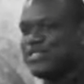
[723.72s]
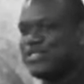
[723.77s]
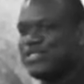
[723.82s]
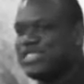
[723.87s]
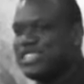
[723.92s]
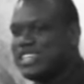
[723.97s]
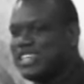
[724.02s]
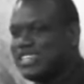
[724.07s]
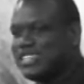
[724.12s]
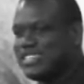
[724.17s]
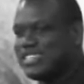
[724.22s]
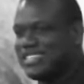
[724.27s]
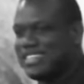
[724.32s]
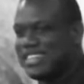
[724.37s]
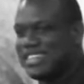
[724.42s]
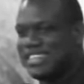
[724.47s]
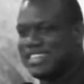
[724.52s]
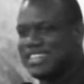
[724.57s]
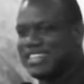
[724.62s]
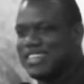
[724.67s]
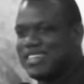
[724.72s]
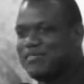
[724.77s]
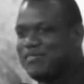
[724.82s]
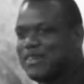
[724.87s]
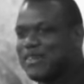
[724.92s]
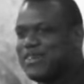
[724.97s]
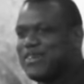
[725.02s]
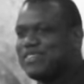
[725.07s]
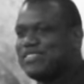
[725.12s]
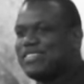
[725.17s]
tonight
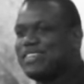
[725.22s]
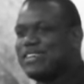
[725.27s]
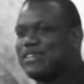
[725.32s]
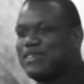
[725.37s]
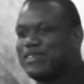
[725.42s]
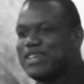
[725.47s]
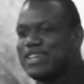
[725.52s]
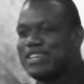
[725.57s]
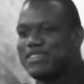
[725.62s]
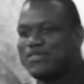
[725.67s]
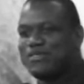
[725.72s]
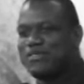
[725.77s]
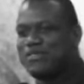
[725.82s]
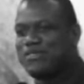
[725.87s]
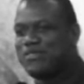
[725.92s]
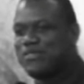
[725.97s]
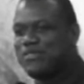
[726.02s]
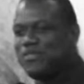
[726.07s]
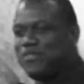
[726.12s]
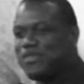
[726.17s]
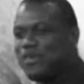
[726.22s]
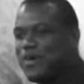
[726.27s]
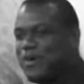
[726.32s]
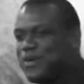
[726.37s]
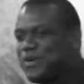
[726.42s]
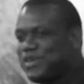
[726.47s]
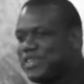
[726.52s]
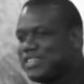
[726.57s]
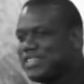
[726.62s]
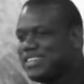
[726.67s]
because they're looking
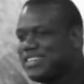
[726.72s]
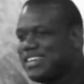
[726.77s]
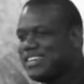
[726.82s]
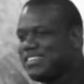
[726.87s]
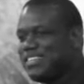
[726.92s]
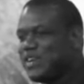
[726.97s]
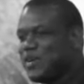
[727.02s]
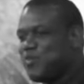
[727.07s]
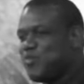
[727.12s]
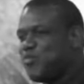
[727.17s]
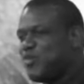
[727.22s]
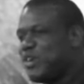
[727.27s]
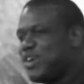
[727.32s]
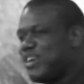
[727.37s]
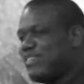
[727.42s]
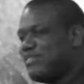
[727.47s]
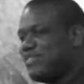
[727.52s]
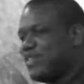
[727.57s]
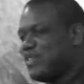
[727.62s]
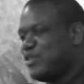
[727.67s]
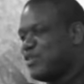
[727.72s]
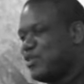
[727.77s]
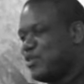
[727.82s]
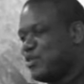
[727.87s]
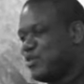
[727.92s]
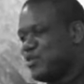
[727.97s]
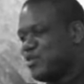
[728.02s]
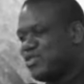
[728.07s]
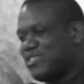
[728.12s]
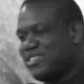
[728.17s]
forward and they're bringing the
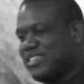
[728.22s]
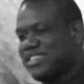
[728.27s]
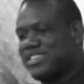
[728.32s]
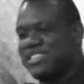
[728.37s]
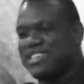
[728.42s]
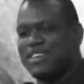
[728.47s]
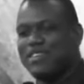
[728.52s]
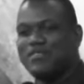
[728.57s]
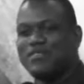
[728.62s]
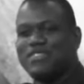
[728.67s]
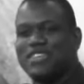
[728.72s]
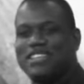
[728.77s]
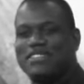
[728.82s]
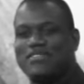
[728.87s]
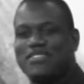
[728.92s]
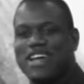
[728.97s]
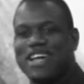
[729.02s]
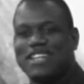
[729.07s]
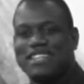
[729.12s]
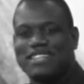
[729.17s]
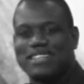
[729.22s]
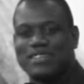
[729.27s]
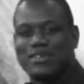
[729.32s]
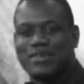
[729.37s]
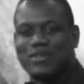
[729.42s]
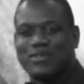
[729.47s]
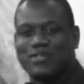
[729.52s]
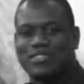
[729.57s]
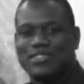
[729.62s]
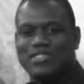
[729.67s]
news and they've invited
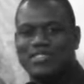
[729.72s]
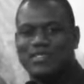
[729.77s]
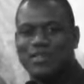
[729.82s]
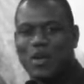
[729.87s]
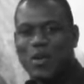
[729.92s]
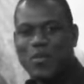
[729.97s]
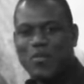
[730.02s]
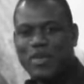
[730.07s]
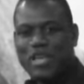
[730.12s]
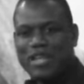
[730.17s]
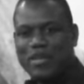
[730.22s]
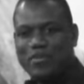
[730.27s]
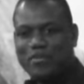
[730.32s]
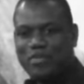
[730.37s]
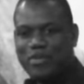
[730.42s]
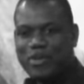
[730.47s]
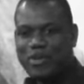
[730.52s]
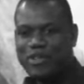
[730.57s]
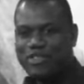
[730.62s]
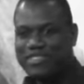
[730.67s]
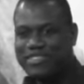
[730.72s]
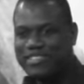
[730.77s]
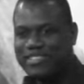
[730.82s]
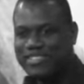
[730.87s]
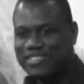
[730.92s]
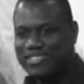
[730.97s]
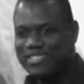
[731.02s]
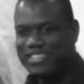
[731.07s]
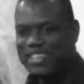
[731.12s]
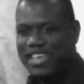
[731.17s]
out so many
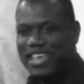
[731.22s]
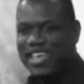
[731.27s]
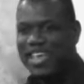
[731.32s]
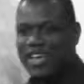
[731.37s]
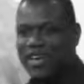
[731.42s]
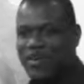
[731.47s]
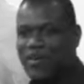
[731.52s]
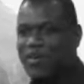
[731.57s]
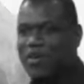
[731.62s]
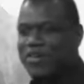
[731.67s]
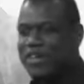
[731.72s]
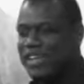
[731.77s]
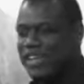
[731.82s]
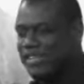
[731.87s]
persons who are